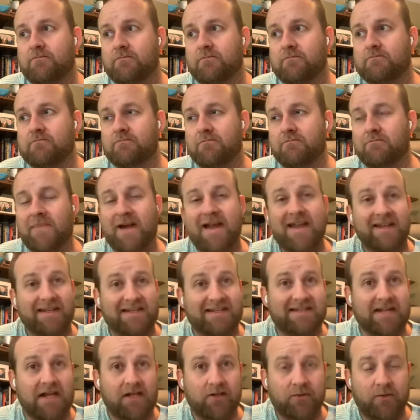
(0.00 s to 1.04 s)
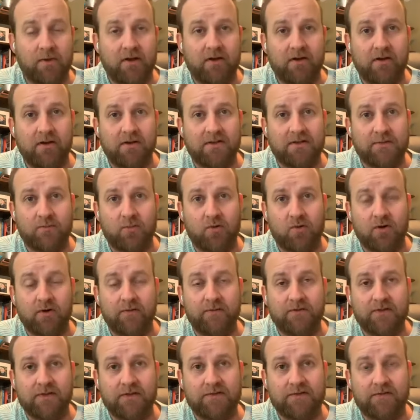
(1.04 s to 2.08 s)
My accelerator is more
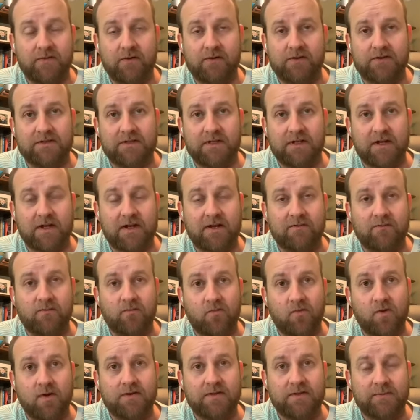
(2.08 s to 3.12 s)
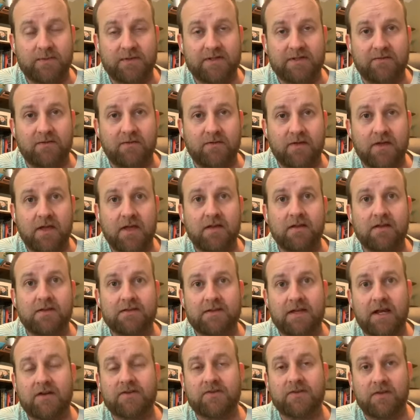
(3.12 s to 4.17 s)
of just focusing on one specific thing.
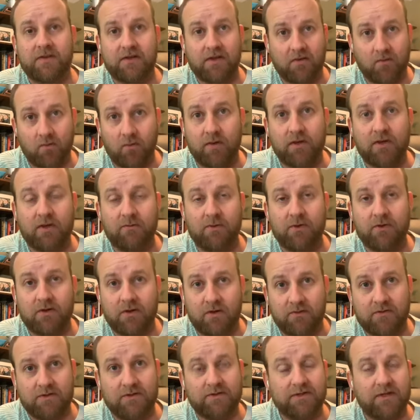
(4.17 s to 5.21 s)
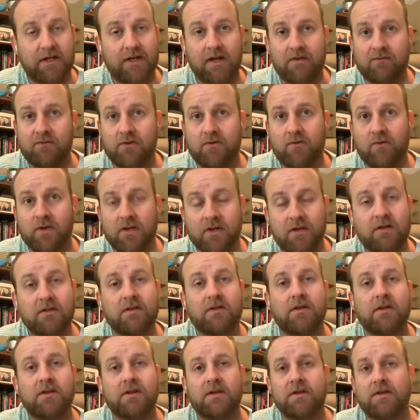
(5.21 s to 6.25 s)
It's actually like working with coaches every week
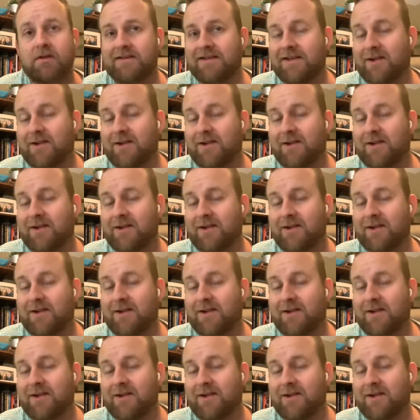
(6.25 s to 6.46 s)
to